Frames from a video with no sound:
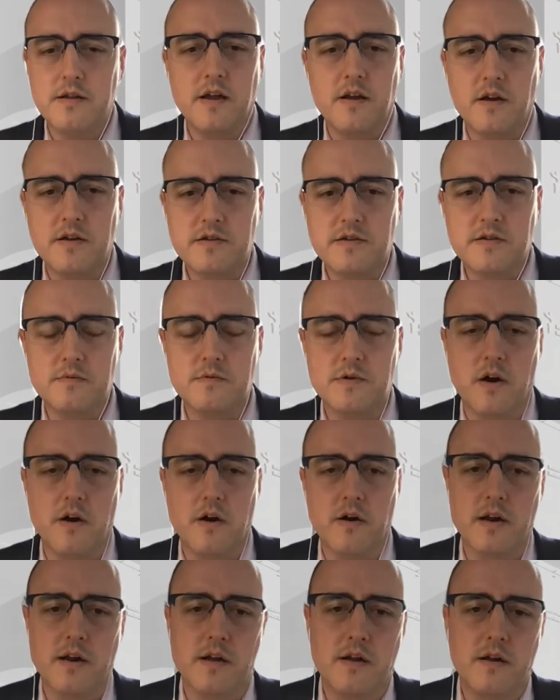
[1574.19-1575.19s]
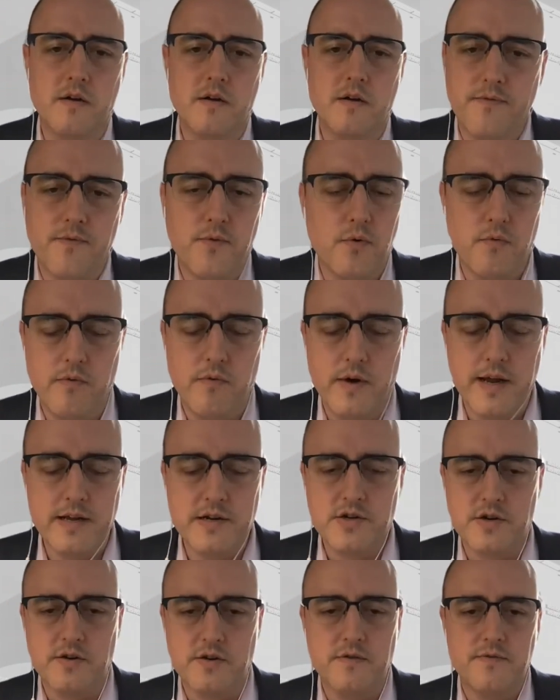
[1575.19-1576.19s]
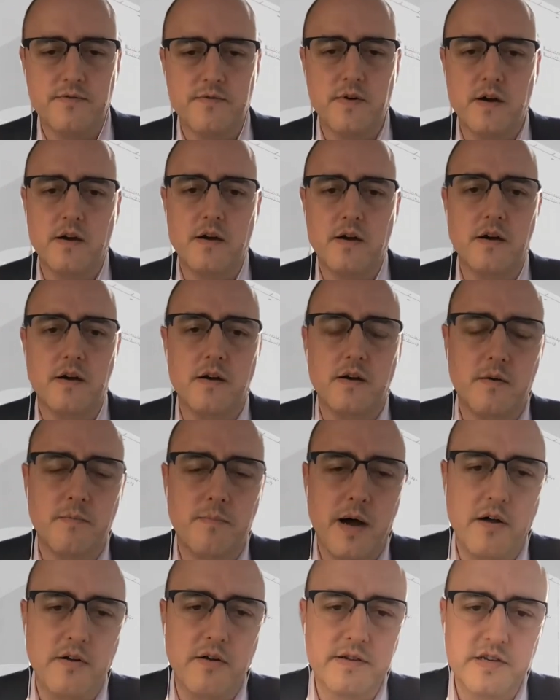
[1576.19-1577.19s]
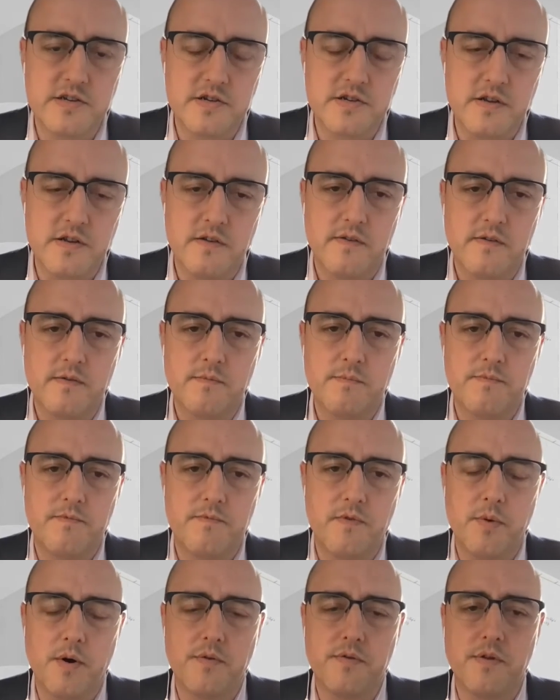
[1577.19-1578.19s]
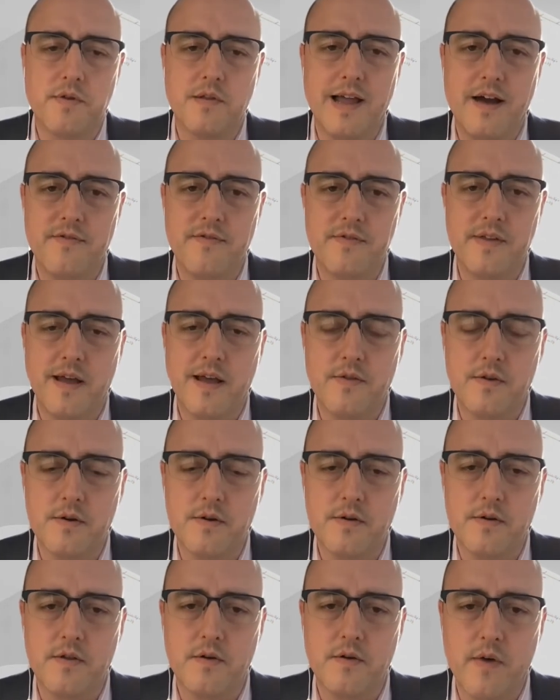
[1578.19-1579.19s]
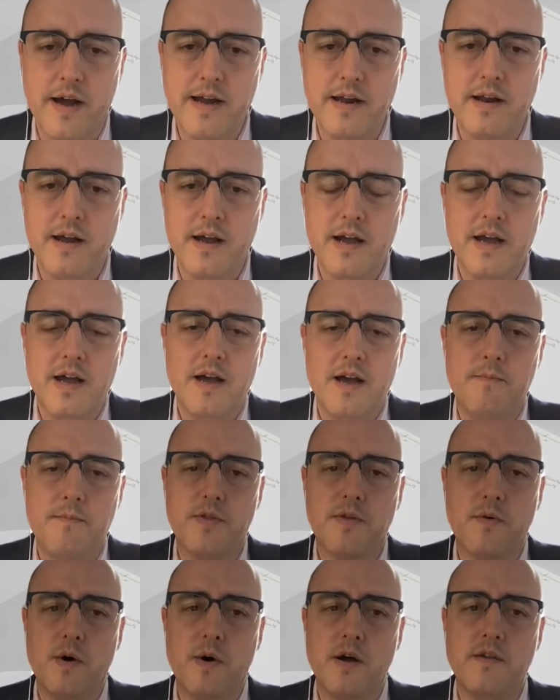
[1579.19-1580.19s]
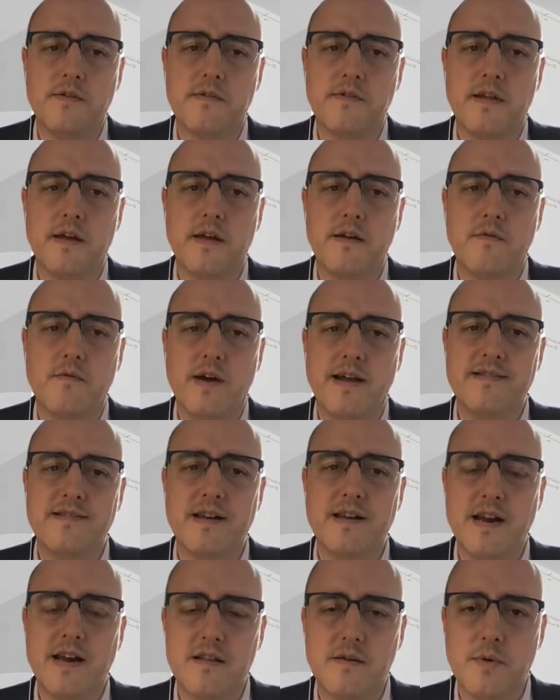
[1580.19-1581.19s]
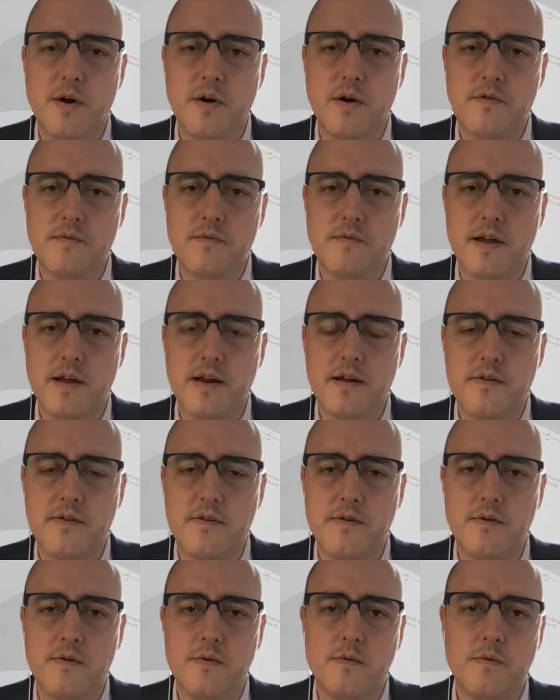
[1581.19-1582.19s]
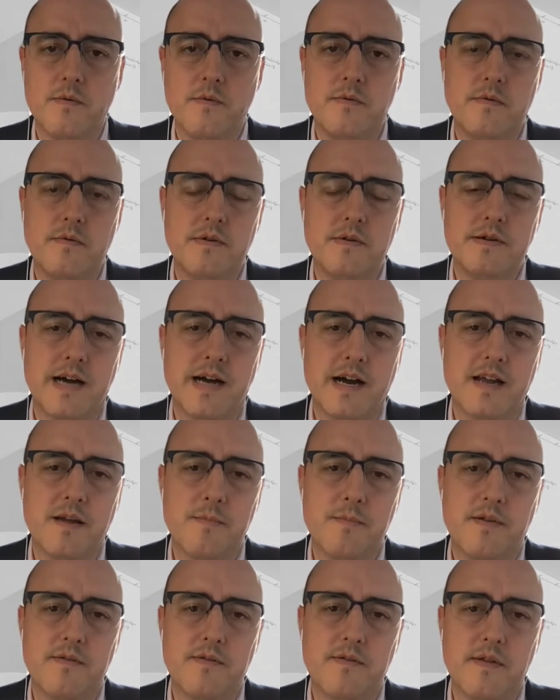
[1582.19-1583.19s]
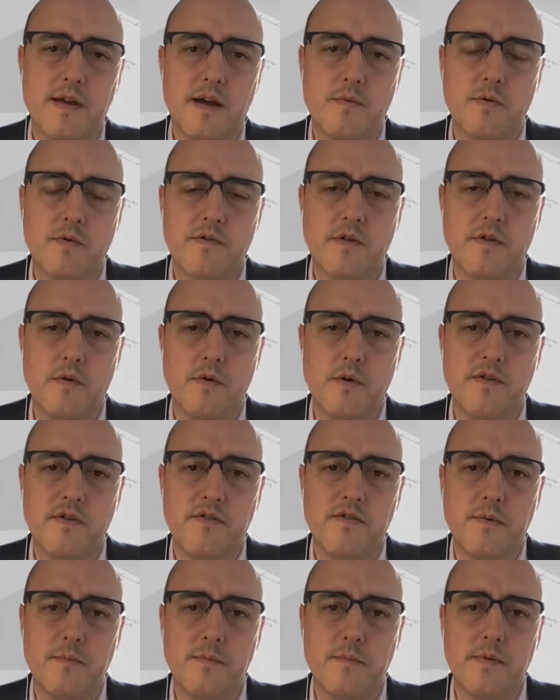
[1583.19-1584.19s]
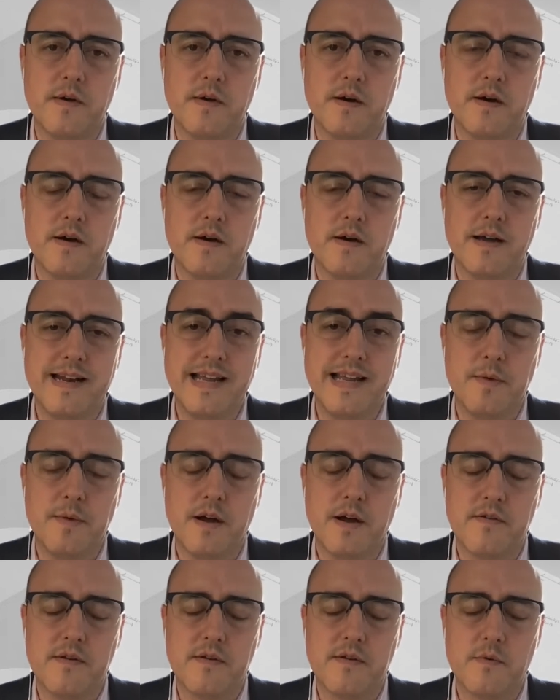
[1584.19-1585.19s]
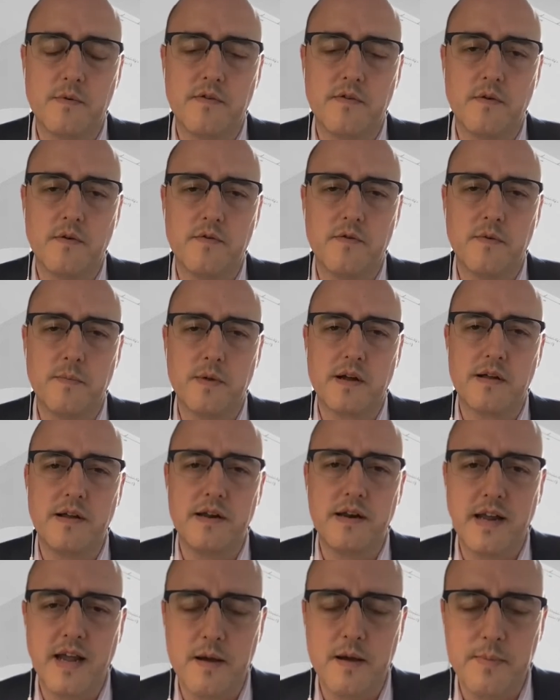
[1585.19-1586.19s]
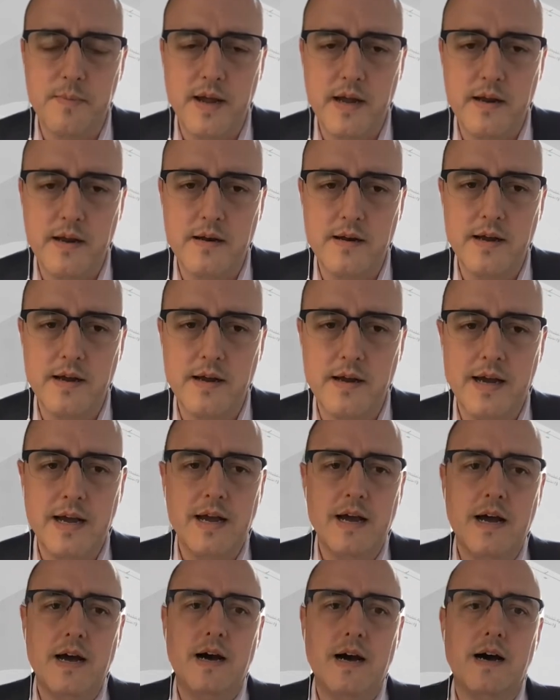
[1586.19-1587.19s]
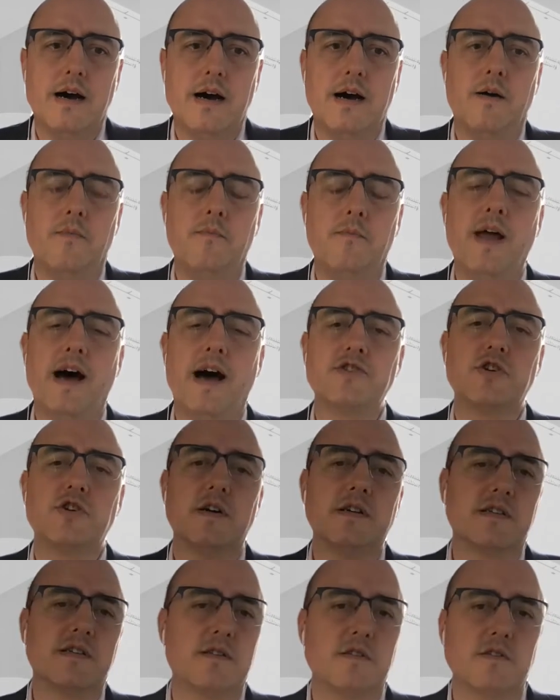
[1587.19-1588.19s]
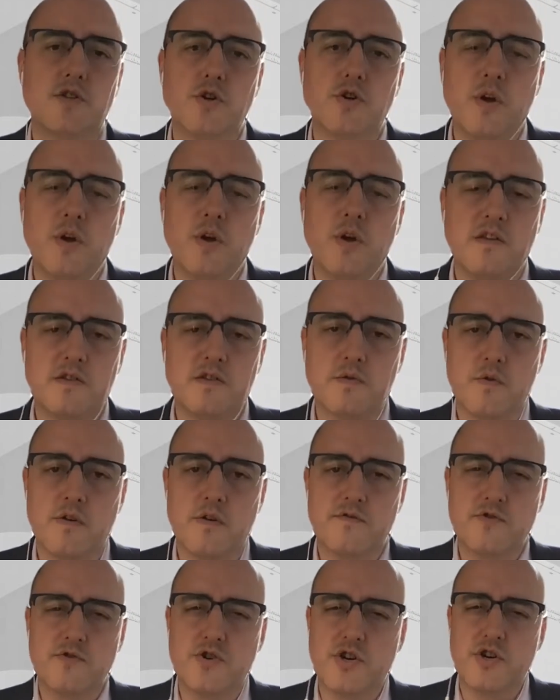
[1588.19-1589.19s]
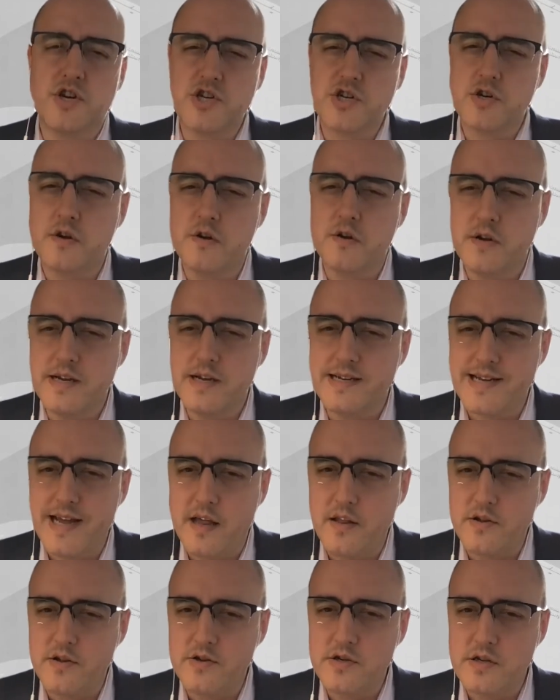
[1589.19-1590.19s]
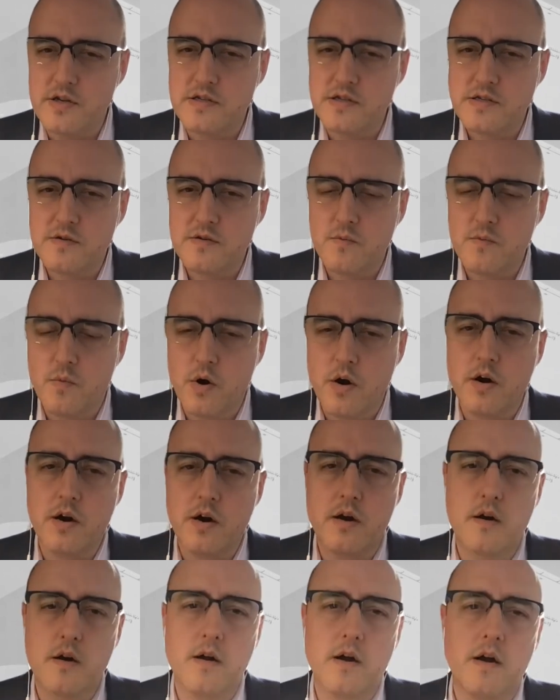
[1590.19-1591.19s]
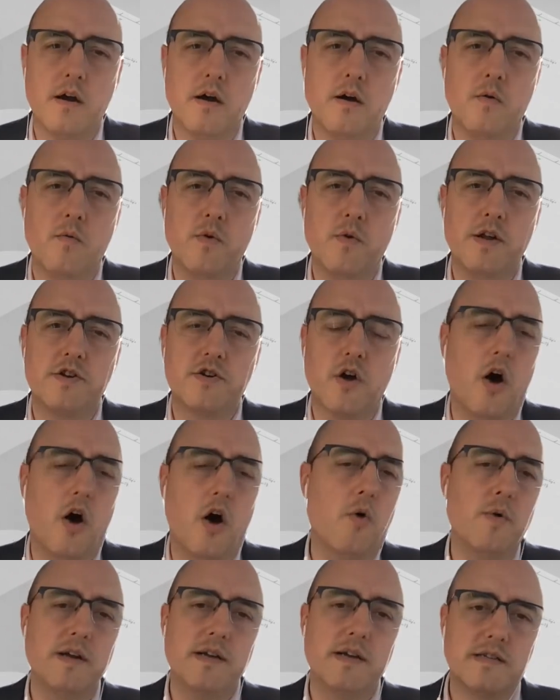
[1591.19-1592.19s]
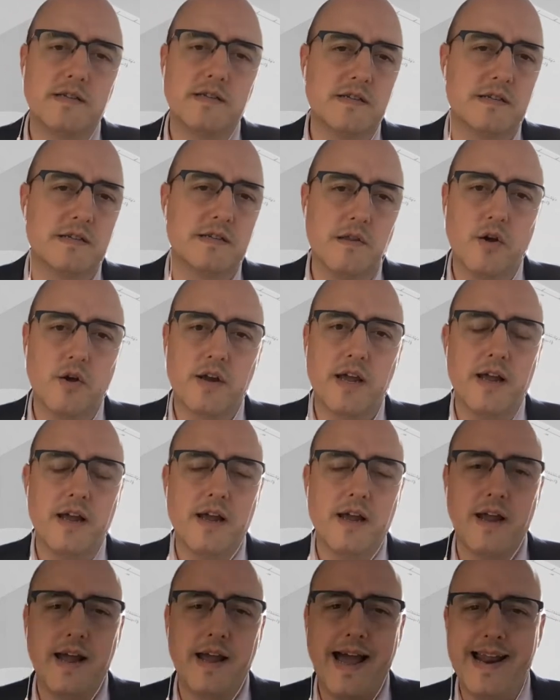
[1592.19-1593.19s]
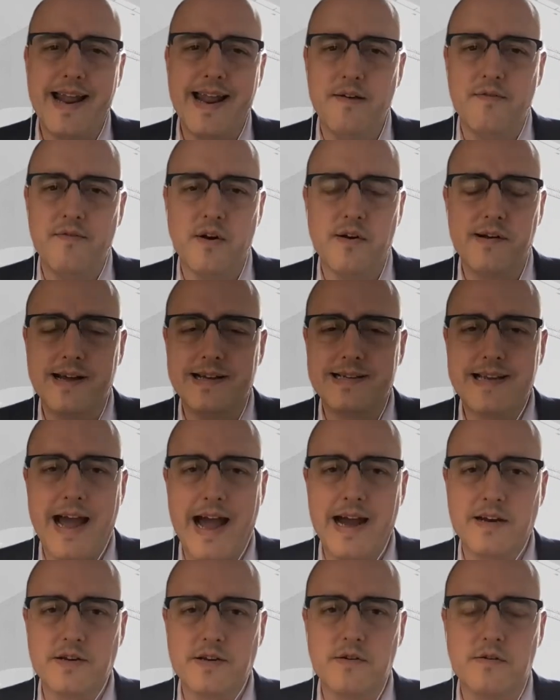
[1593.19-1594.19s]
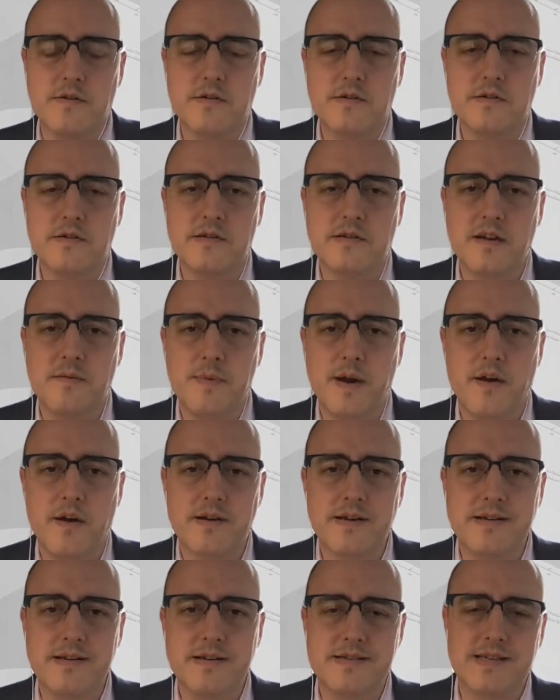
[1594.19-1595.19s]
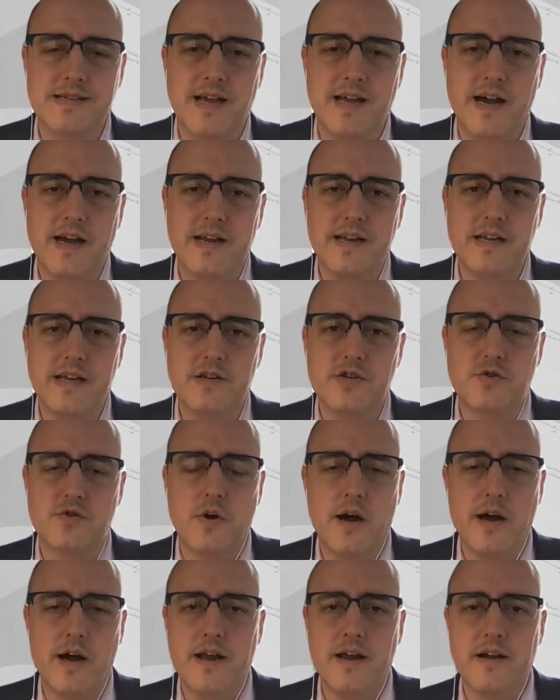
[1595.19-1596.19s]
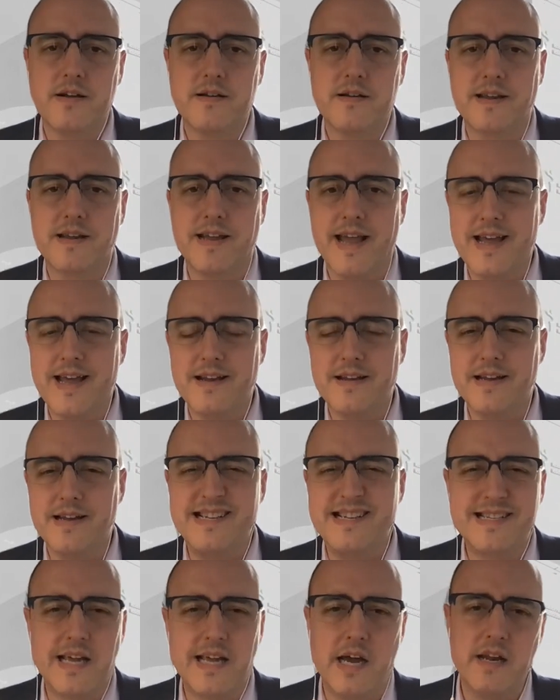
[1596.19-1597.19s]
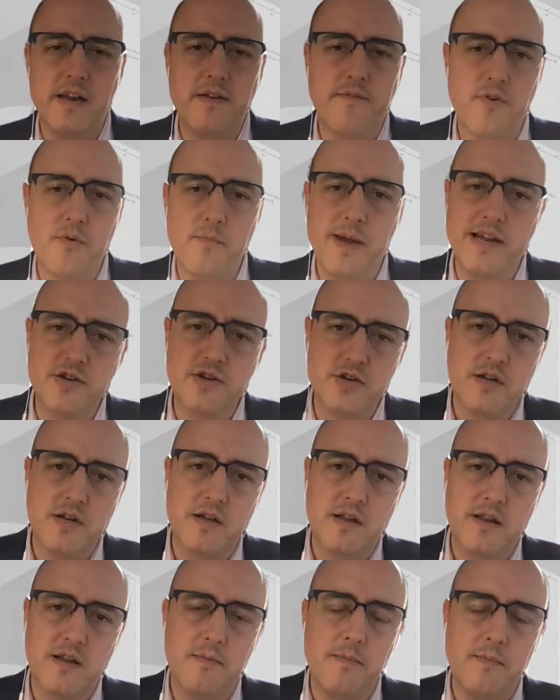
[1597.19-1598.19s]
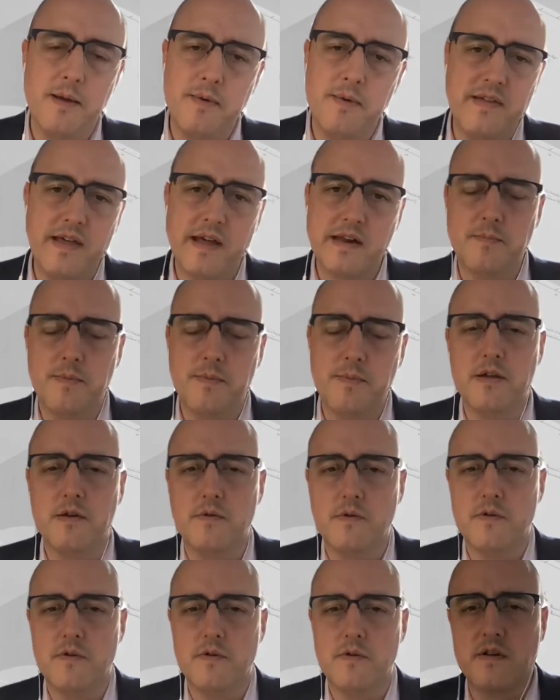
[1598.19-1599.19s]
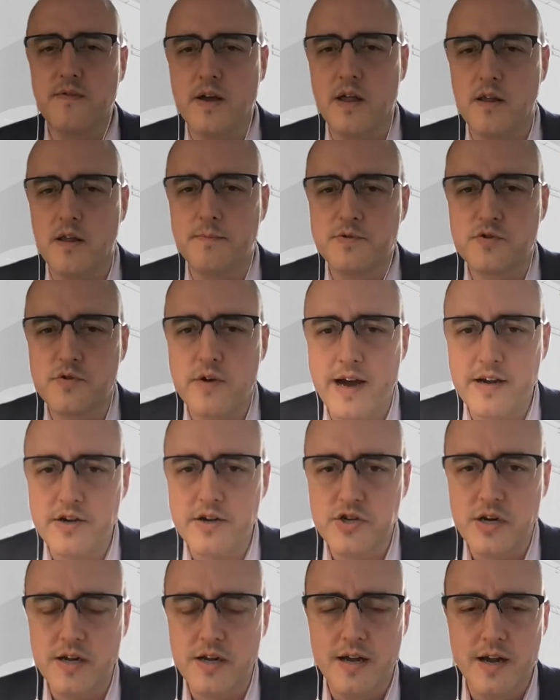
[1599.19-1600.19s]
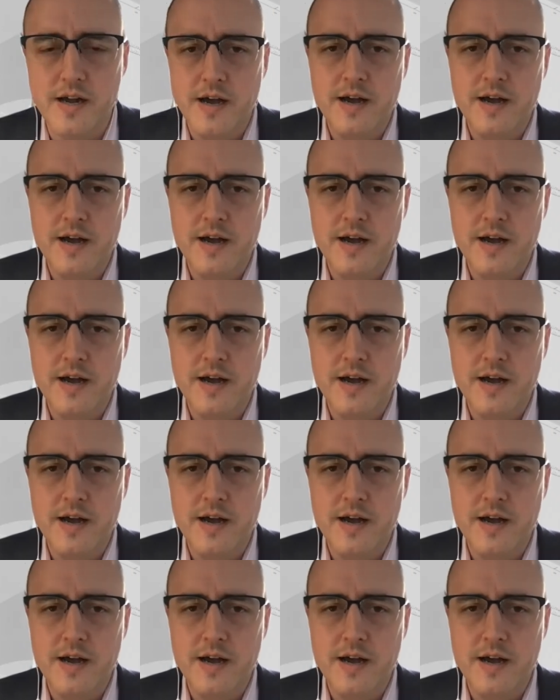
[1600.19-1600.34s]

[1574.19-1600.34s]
They also targeted a full range of politicians from both the left and the right, but the ones that resonated the most related to documents that were stolen from and emails that were stolen from the Clinton campaign. Not just doing the sort of traditional intelligence work, which always is looking at various actors in American society, trying to get inside information that maybe then could be used to develop strategy.